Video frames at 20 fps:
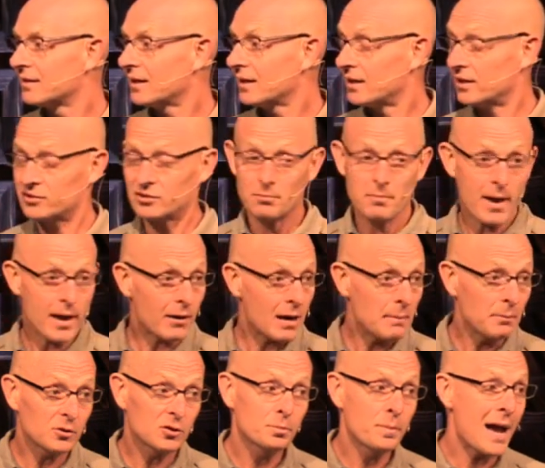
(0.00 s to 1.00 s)
It doesn't matter how
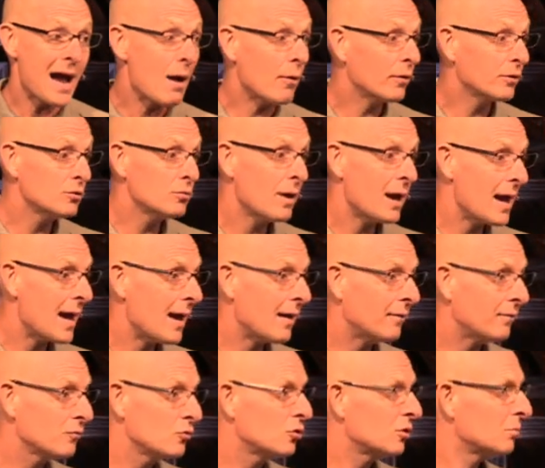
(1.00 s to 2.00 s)
much power you
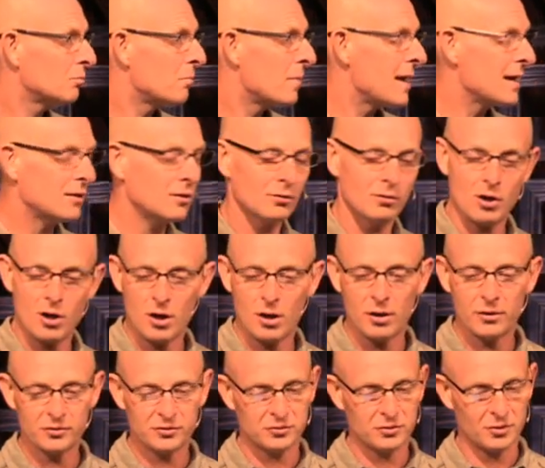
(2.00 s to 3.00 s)
have, you can make
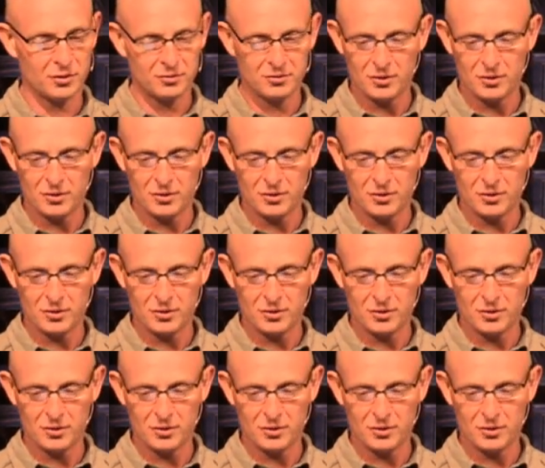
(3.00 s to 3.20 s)
laws,